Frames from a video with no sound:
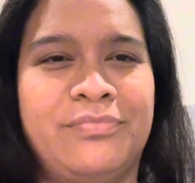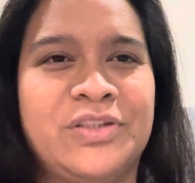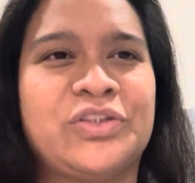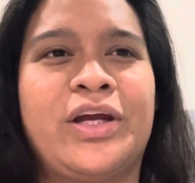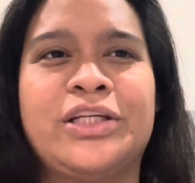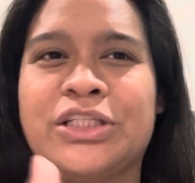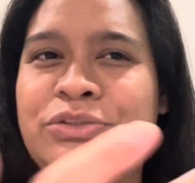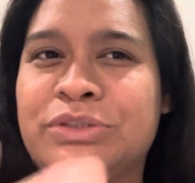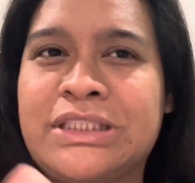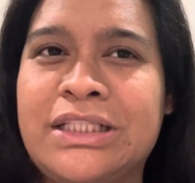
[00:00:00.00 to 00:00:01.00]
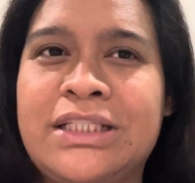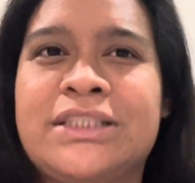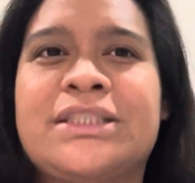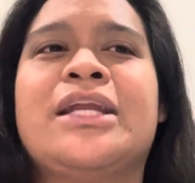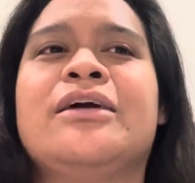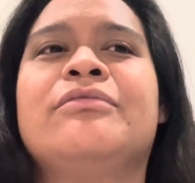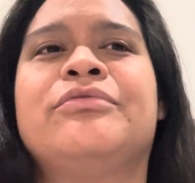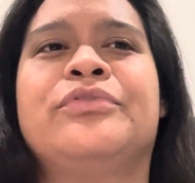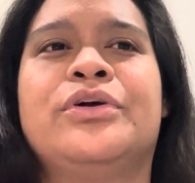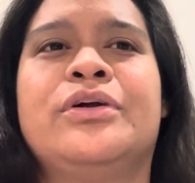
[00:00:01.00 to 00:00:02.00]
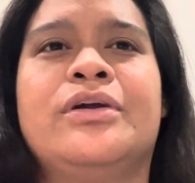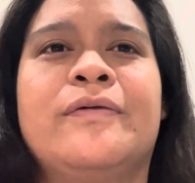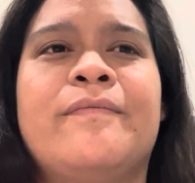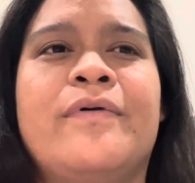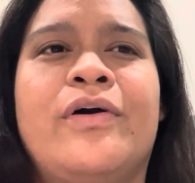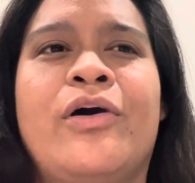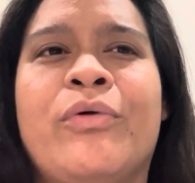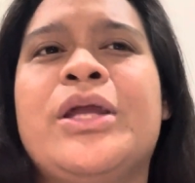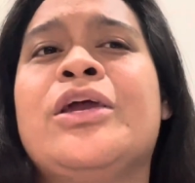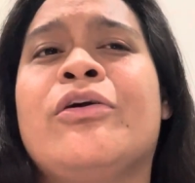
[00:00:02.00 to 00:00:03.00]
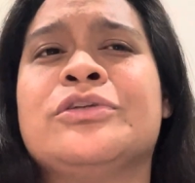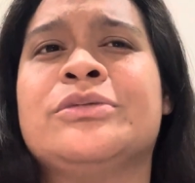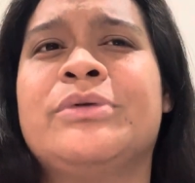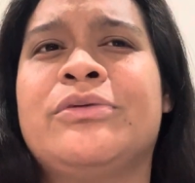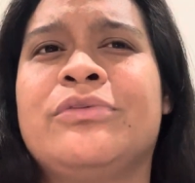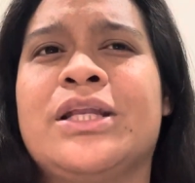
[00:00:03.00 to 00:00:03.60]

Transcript: So I just recently signed up for Hawaii Ultimate Real